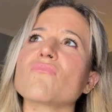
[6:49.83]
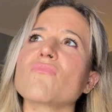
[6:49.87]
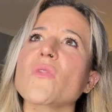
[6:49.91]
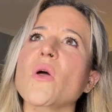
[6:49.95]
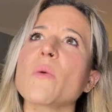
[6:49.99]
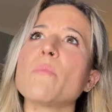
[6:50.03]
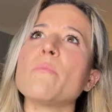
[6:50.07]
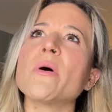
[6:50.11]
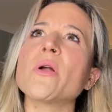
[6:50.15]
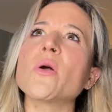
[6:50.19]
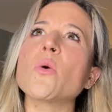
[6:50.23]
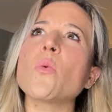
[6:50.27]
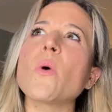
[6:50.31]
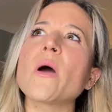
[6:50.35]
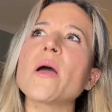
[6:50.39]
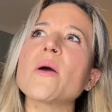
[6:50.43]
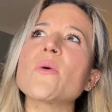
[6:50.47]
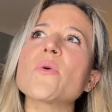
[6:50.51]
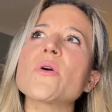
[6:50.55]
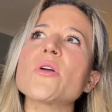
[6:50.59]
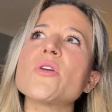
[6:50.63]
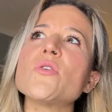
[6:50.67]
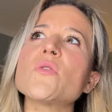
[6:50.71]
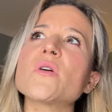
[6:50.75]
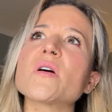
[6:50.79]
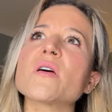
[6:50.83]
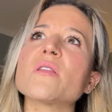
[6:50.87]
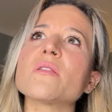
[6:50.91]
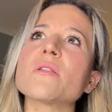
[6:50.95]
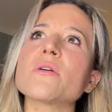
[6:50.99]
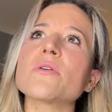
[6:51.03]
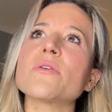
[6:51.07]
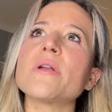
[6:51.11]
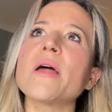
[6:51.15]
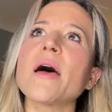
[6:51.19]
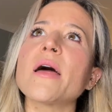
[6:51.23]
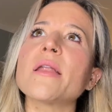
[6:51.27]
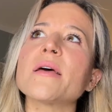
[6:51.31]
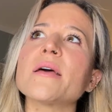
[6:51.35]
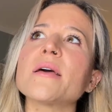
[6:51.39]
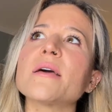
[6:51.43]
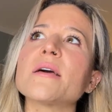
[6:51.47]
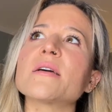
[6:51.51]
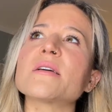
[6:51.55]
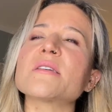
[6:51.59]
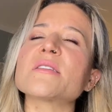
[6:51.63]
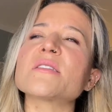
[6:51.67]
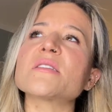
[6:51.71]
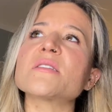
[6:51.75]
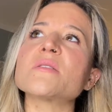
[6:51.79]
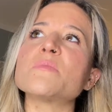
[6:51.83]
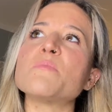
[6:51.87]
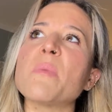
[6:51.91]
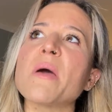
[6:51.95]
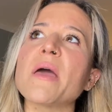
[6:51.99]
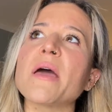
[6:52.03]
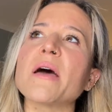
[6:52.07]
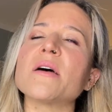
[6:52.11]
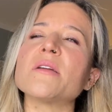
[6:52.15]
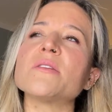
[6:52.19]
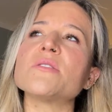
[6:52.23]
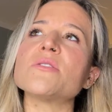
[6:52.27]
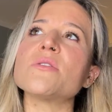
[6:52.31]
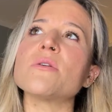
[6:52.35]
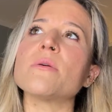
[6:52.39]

But a way where you can learn how to expand